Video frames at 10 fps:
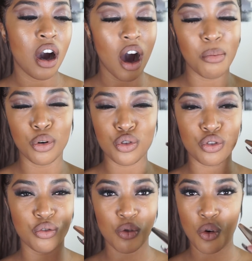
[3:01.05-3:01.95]

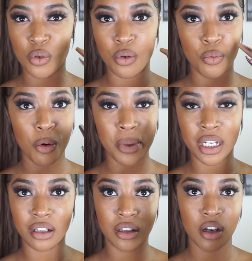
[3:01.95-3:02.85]
almost grown
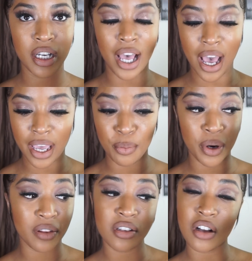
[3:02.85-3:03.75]
woman look. I
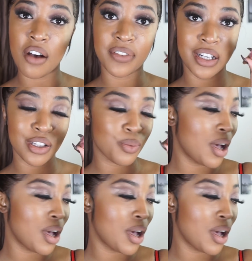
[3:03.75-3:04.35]
wear this often as